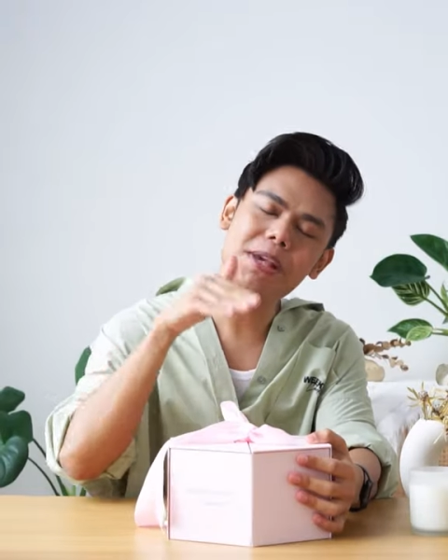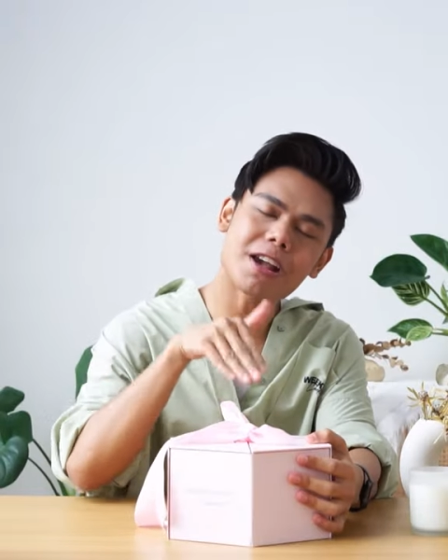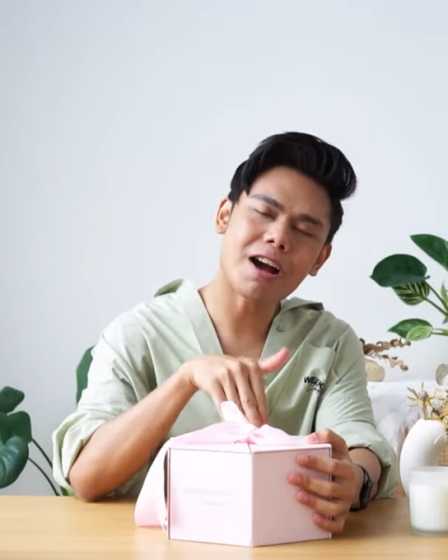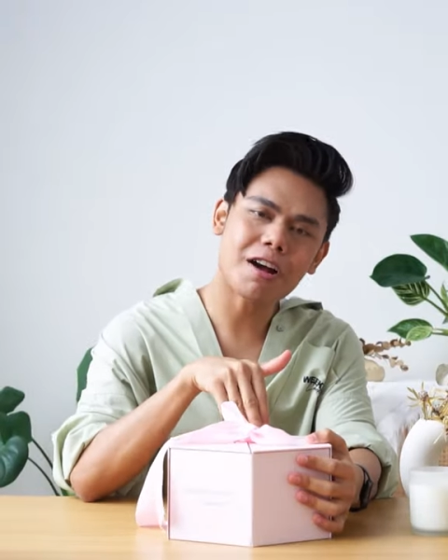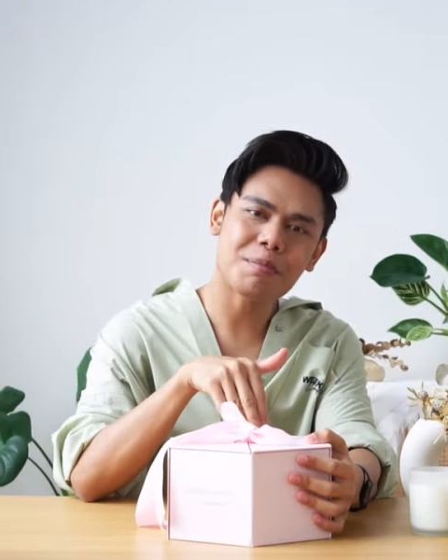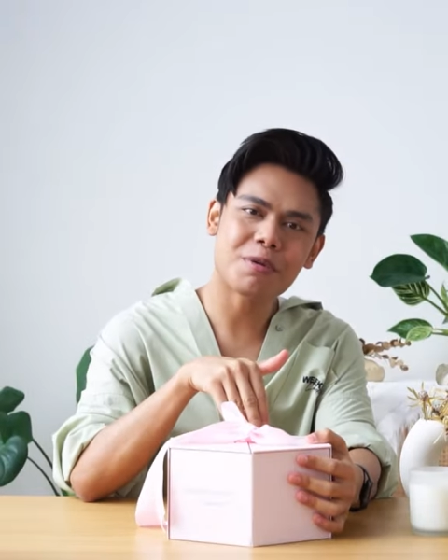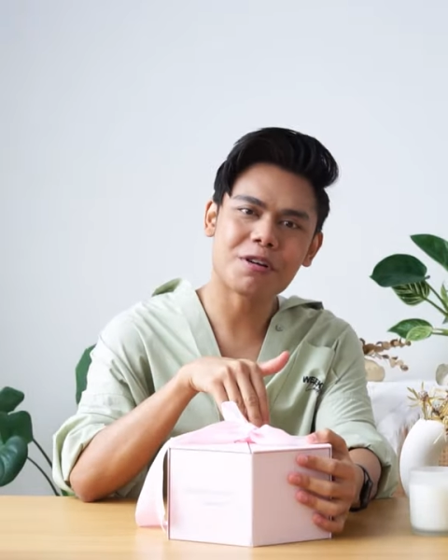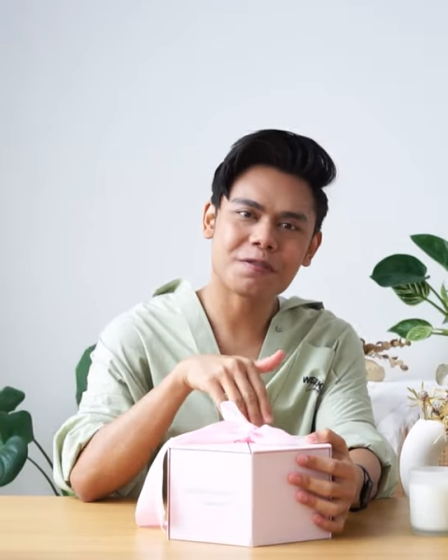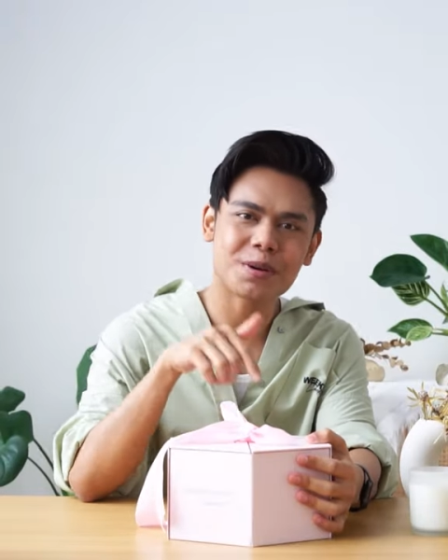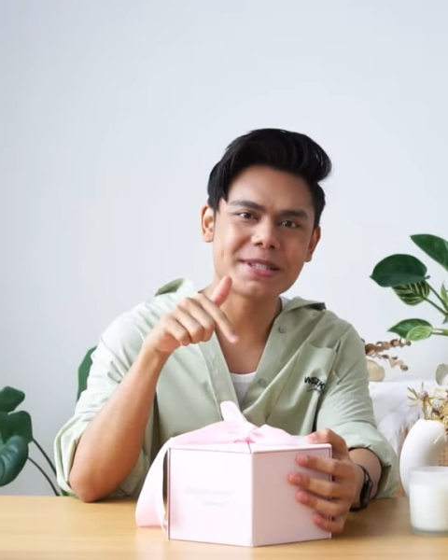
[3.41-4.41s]
PR
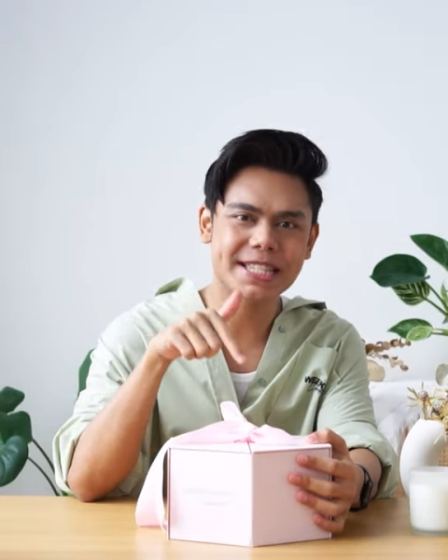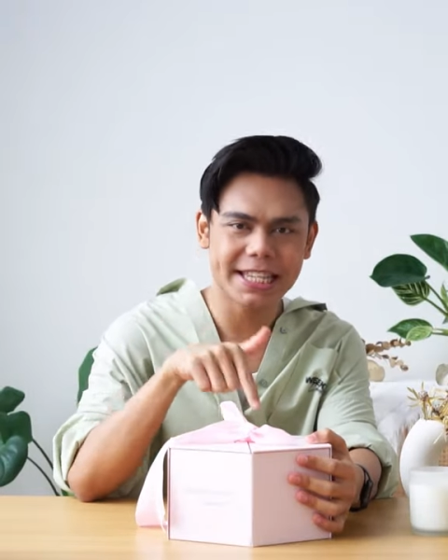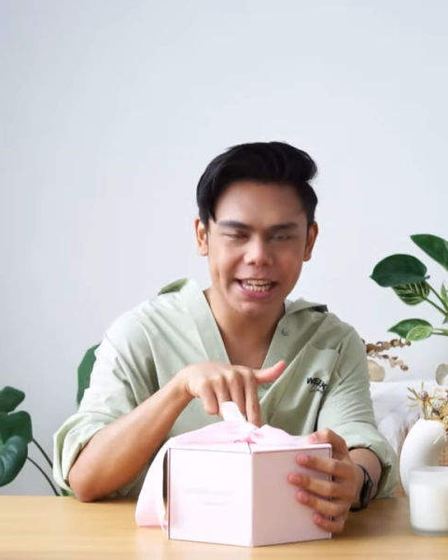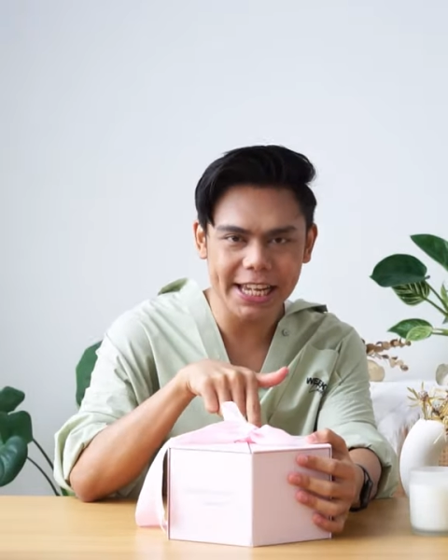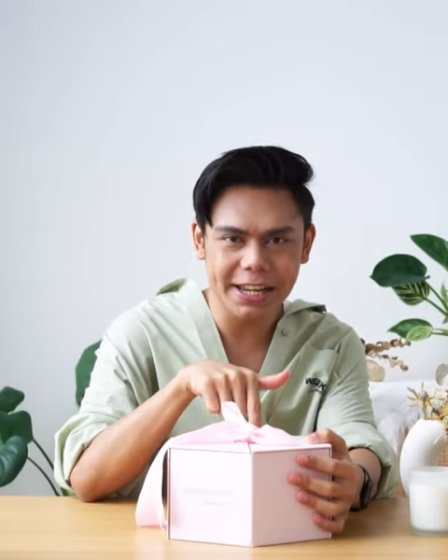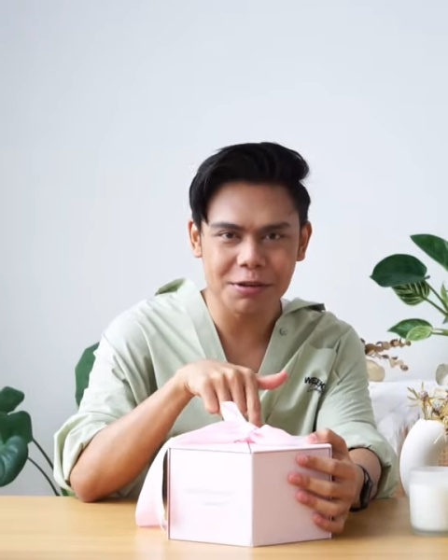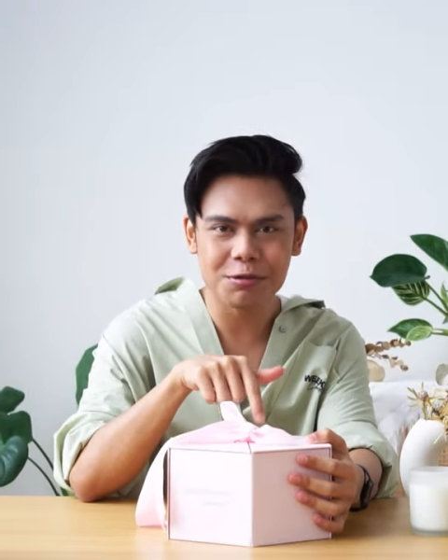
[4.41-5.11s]
box from Skin